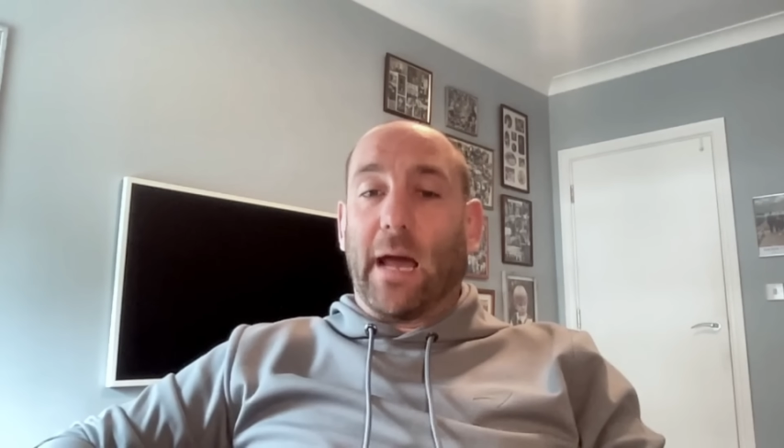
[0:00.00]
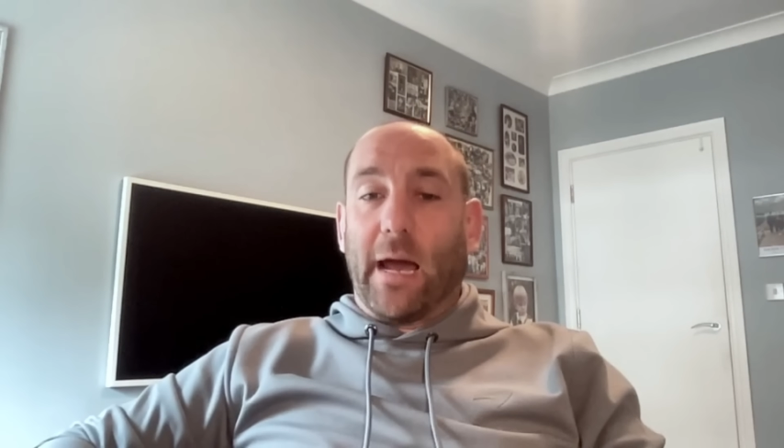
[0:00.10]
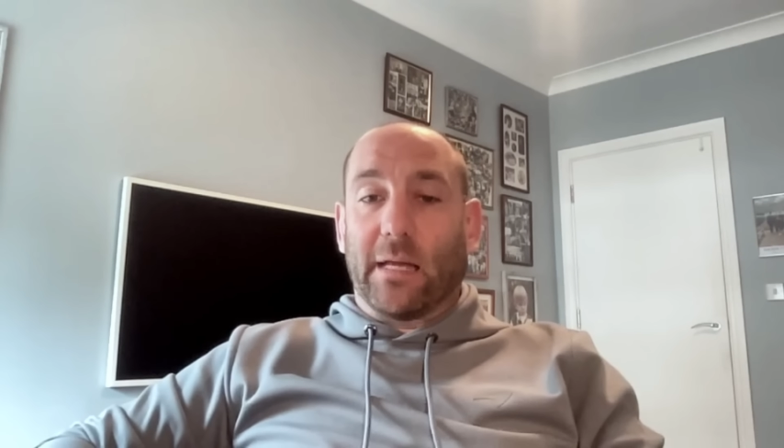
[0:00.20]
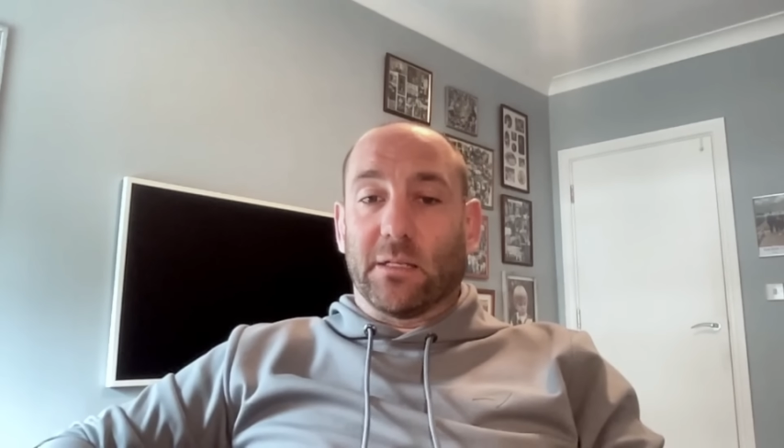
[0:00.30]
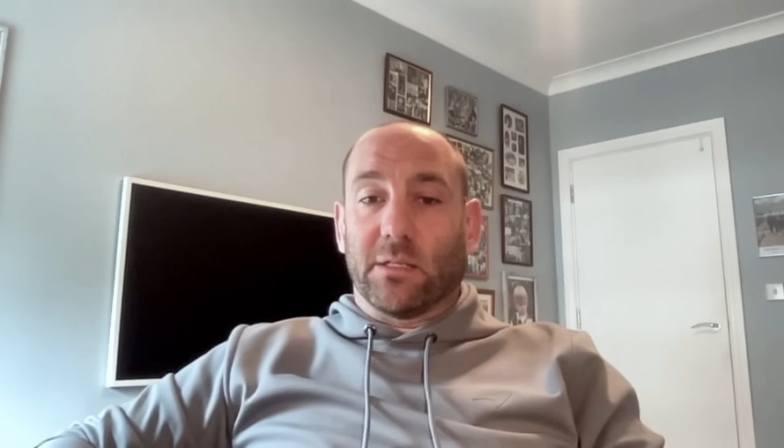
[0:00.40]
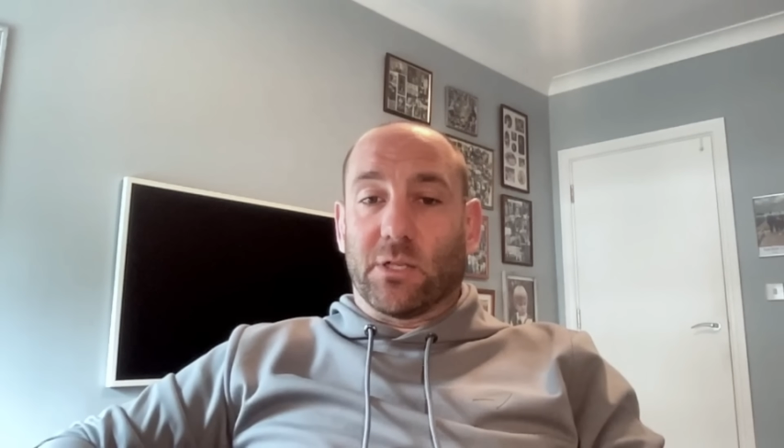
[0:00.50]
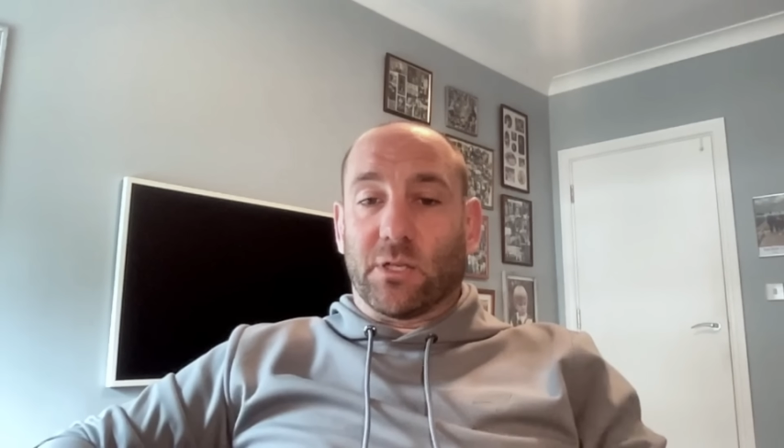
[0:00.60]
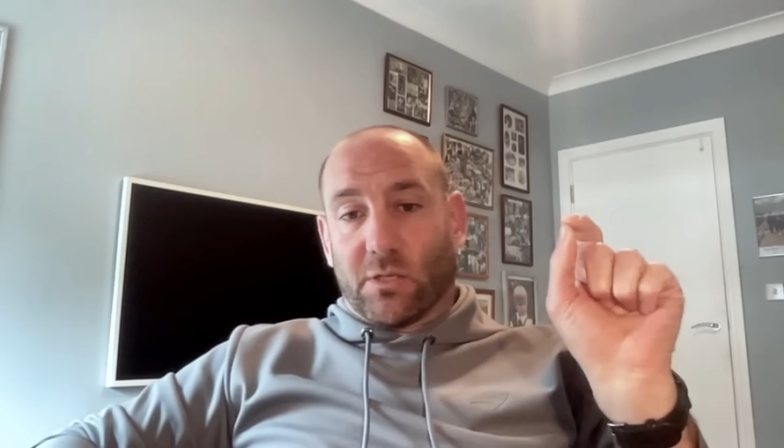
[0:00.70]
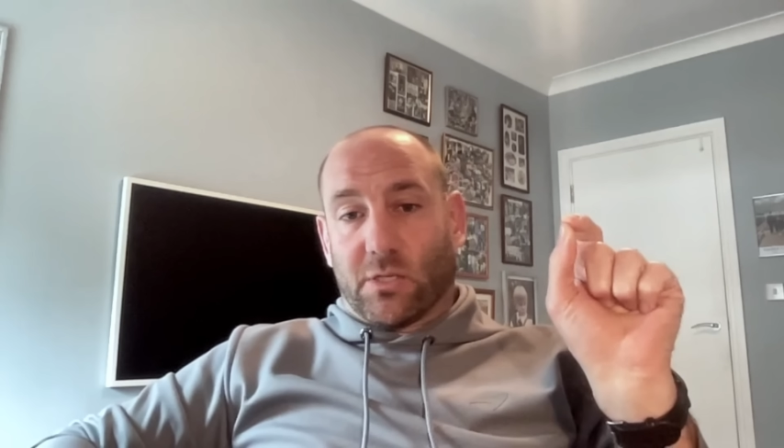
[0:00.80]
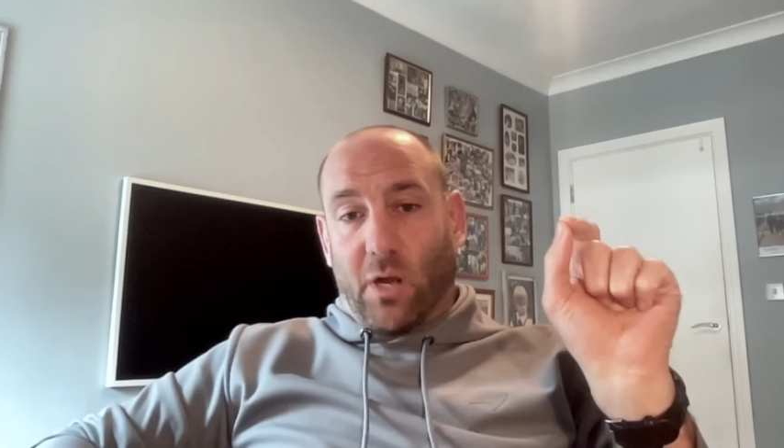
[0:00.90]
And
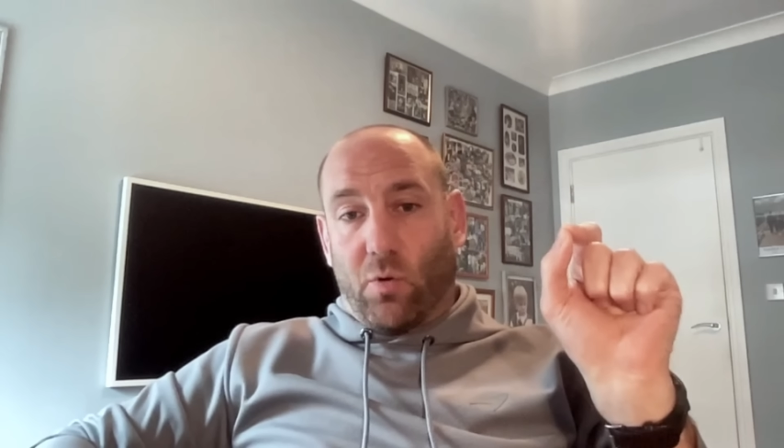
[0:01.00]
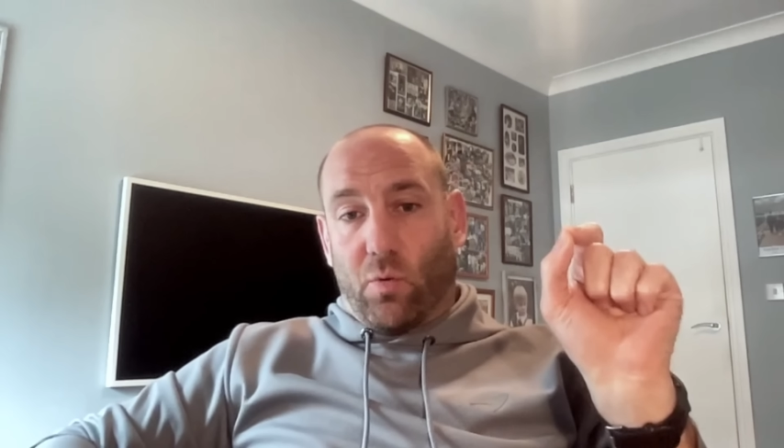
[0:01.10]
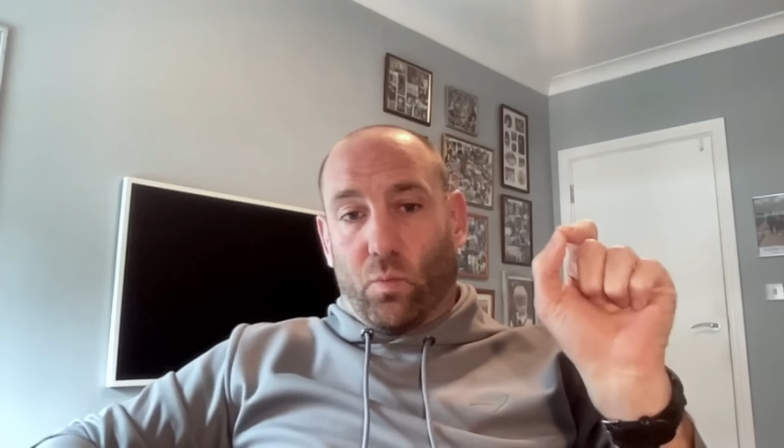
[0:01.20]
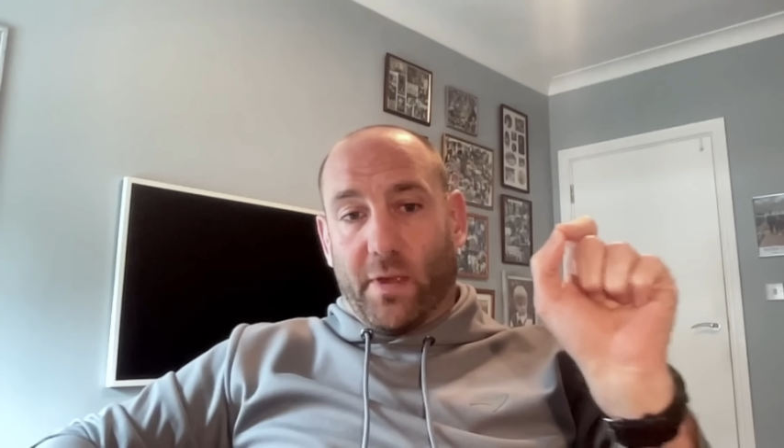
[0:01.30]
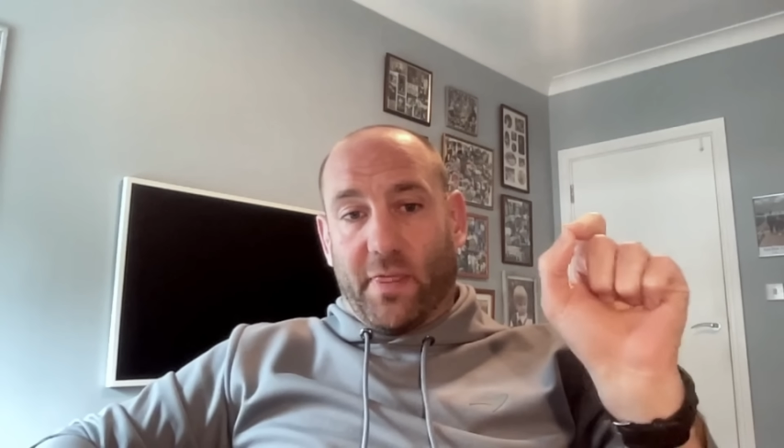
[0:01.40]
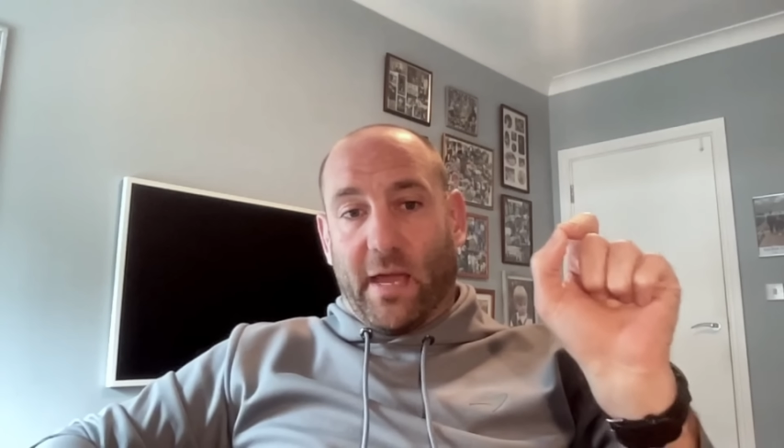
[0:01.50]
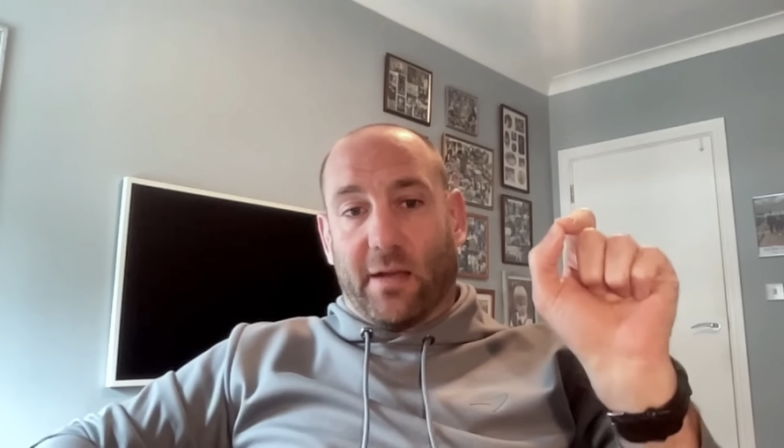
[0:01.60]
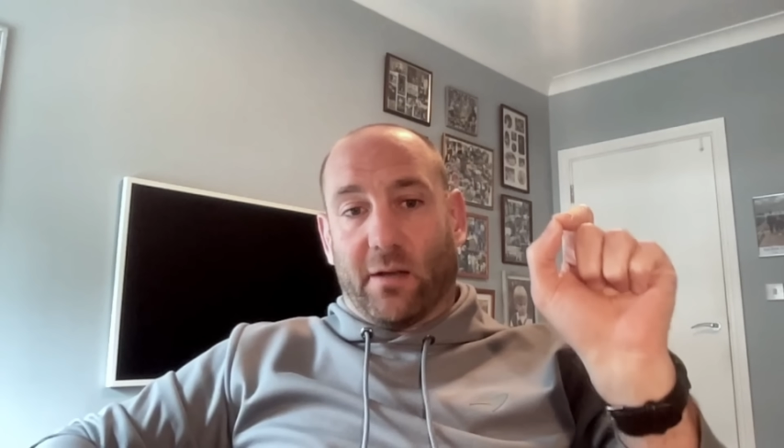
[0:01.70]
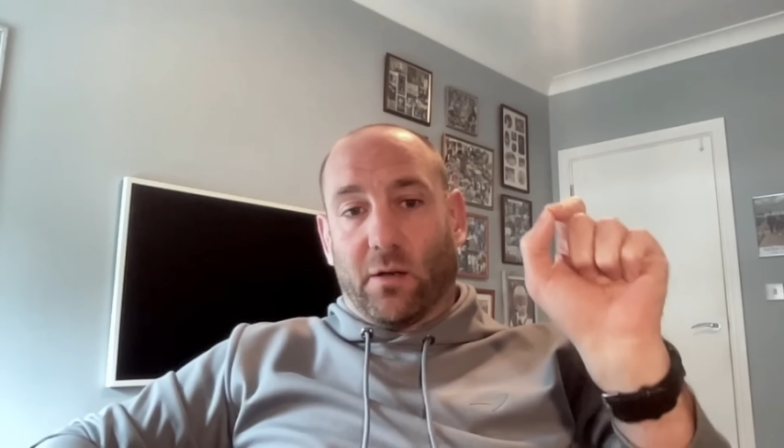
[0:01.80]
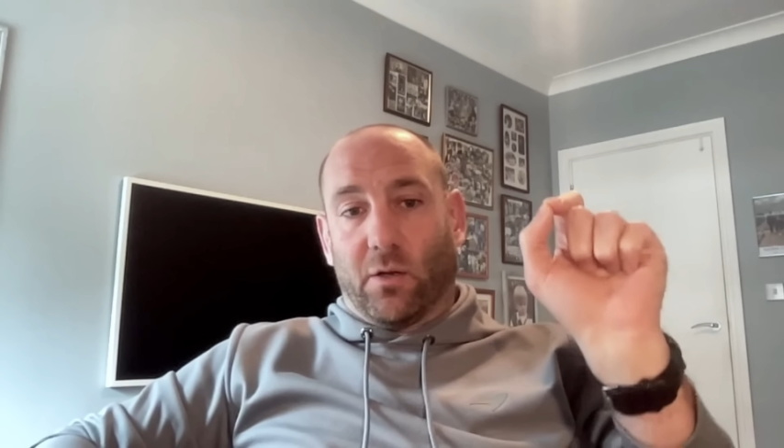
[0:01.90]
so we
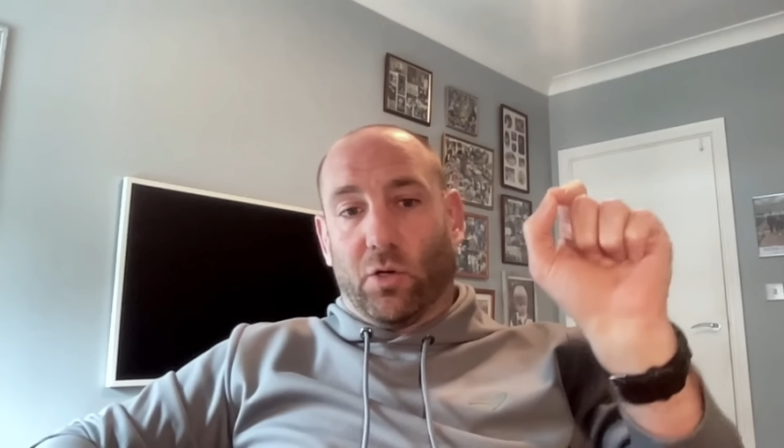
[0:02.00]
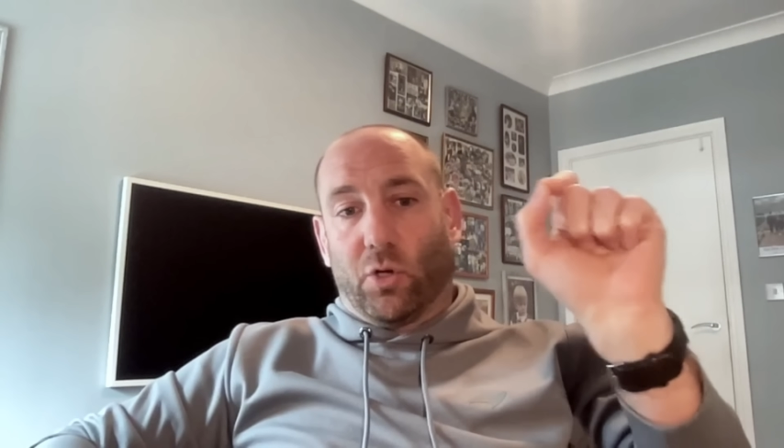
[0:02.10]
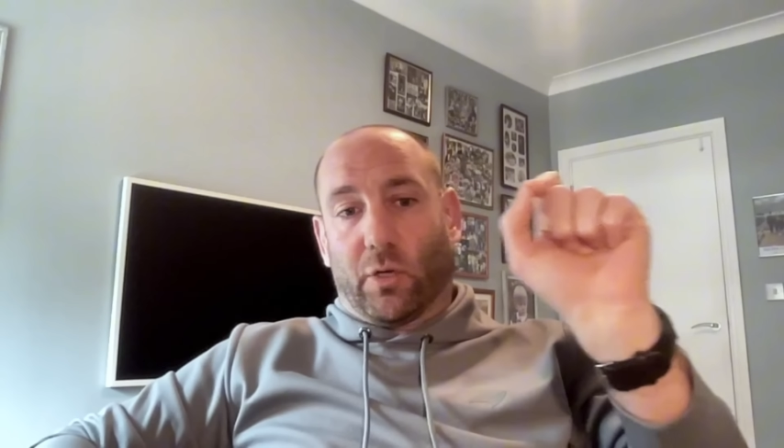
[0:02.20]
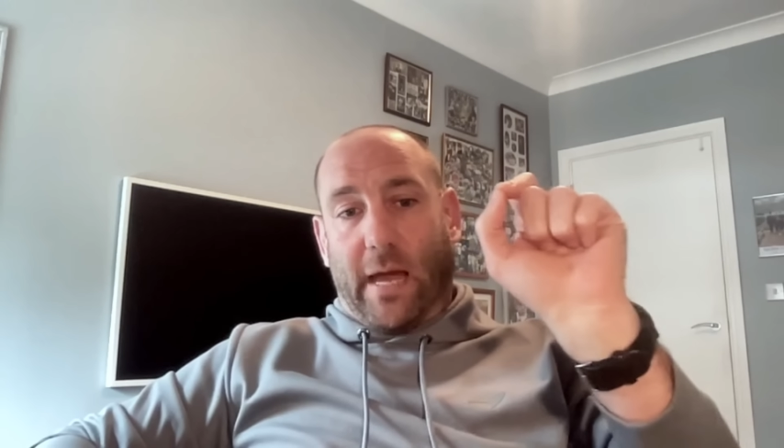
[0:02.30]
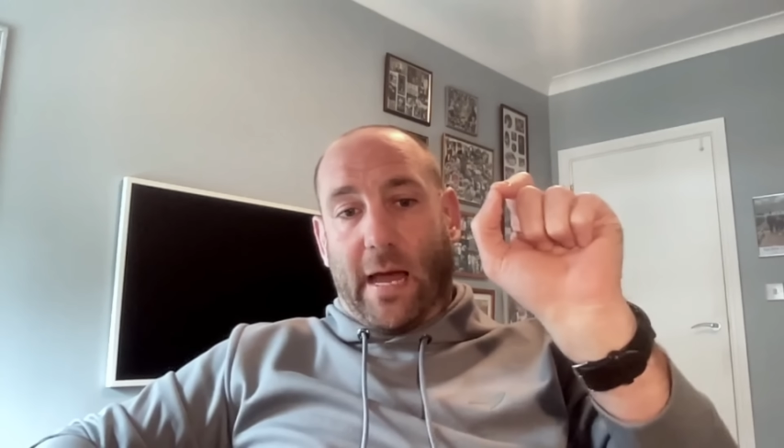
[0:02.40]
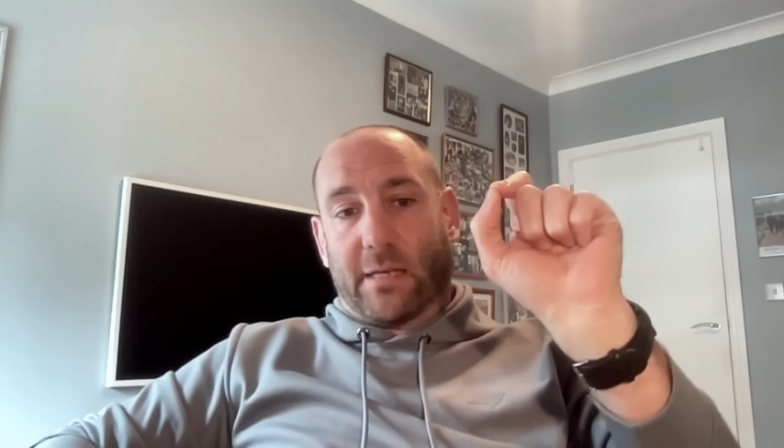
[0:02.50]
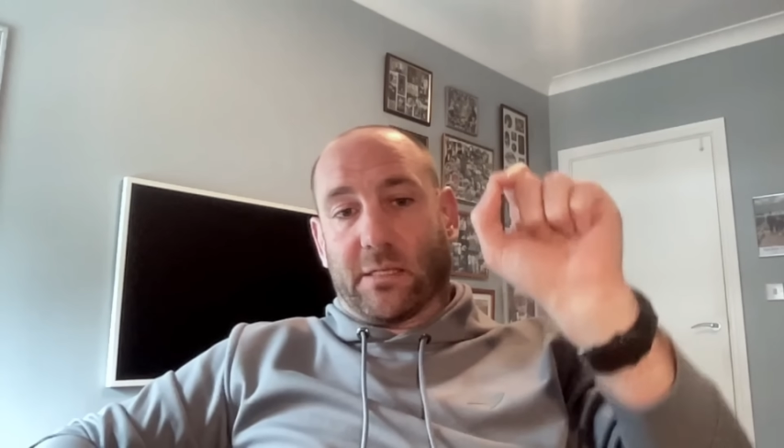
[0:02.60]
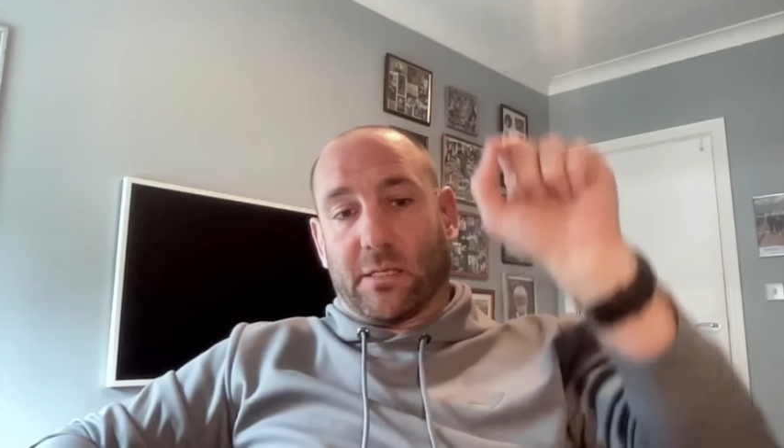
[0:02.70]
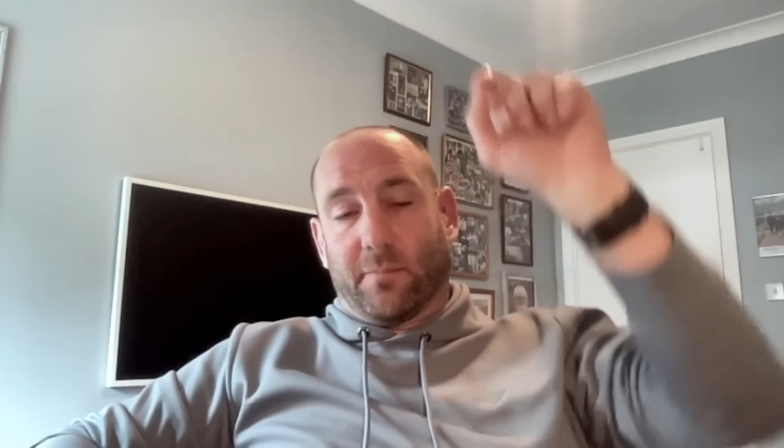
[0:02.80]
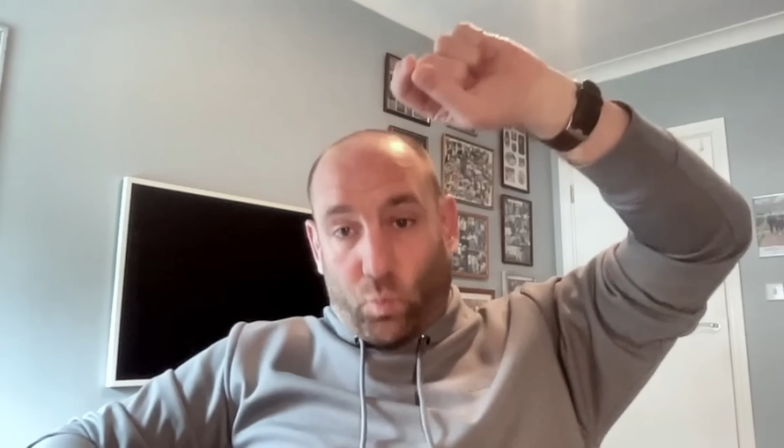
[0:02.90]
then look at,